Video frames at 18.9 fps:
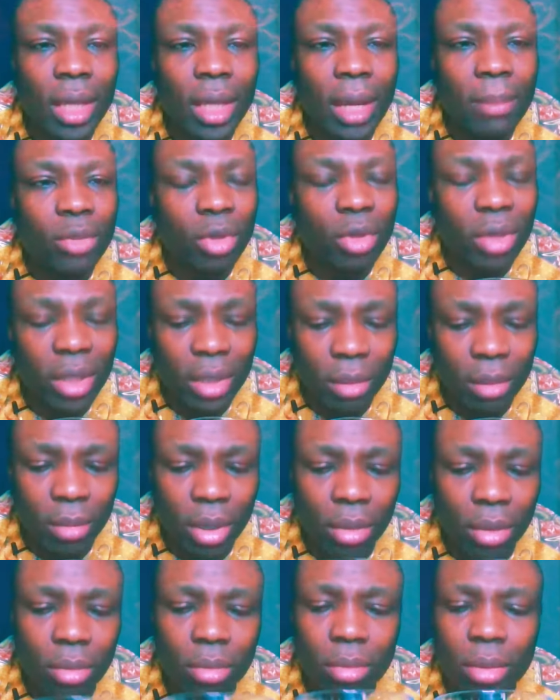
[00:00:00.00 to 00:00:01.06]
I'm talking
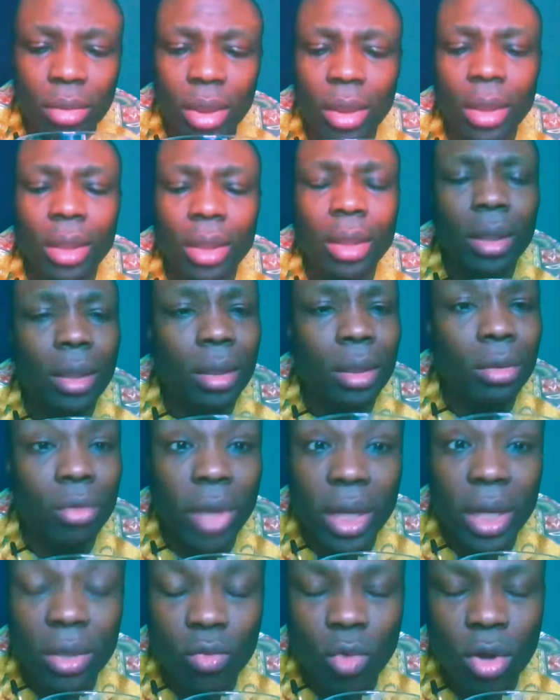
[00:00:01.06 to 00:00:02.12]
about
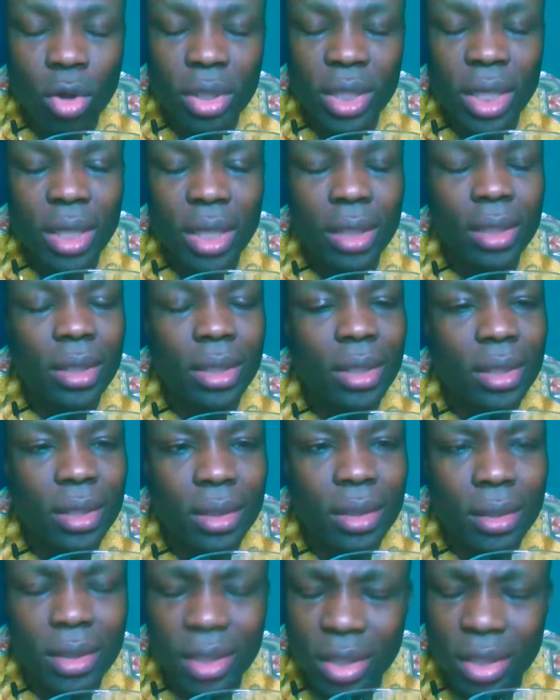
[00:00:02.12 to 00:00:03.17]
rain water,
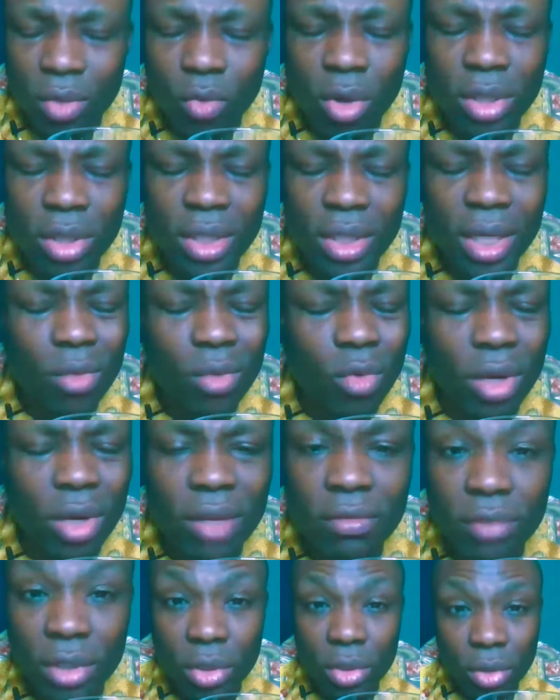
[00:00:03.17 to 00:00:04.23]
sea water,
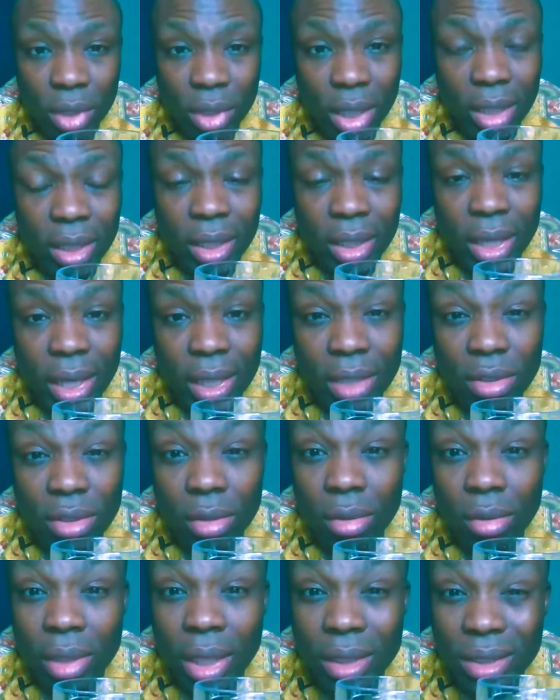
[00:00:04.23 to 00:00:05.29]
whatever you can get, as
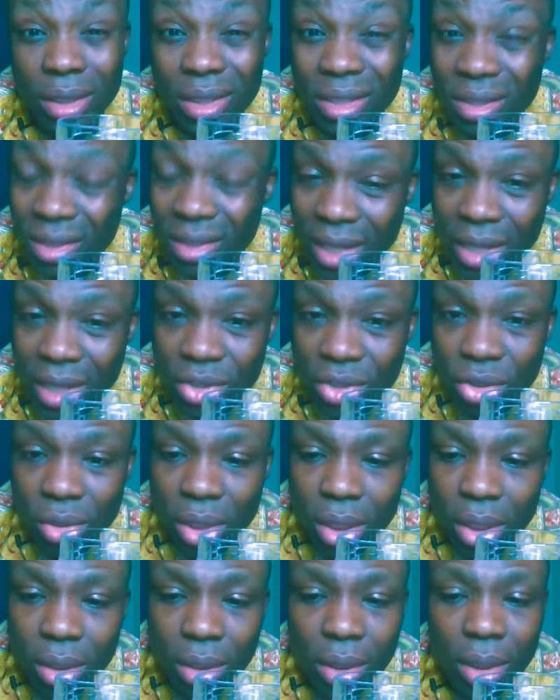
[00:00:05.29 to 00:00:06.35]
long as it is
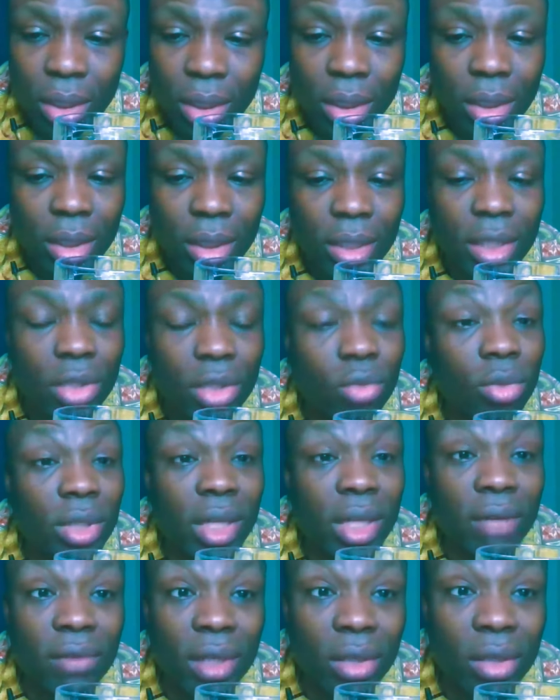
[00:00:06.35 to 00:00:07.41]
natural, this will
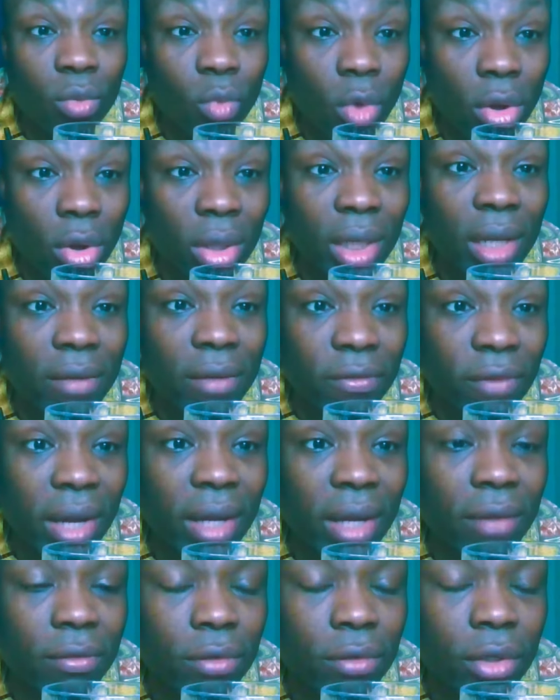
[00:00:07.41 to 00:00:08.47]
definitely work like
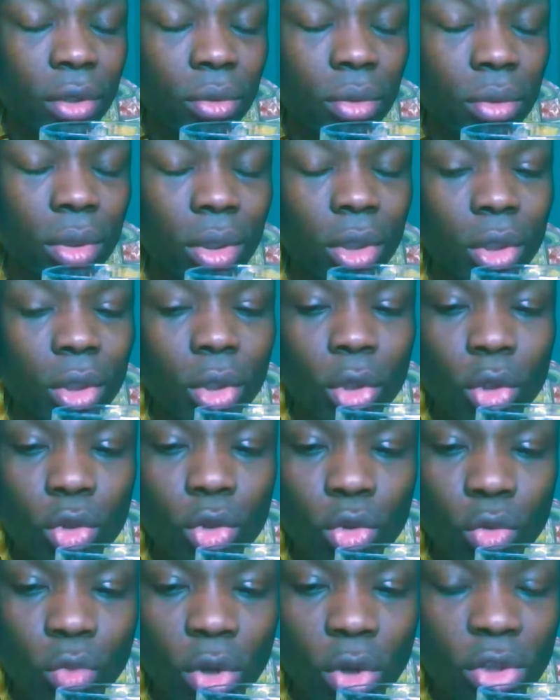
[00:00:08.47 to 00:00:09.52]
fire for you.
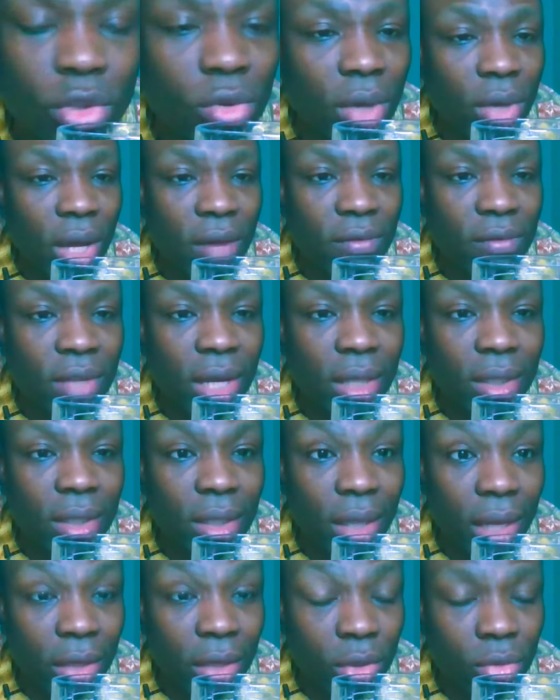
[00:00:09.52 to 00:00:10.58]
So once you have that,
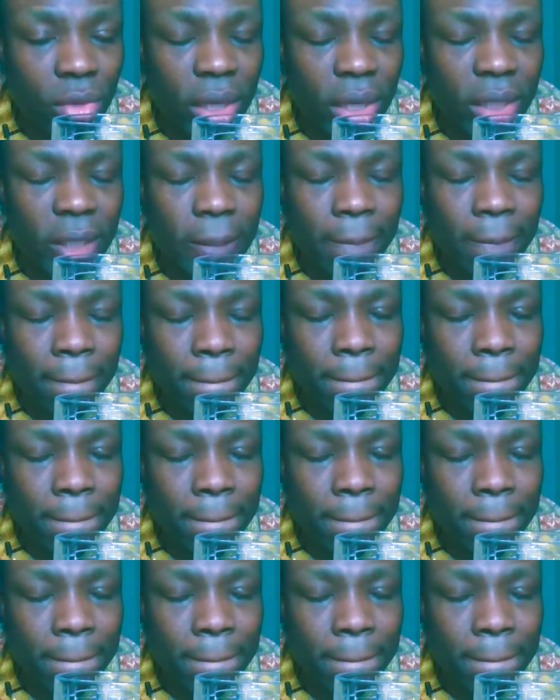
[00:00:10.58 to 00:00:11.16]
are you ready?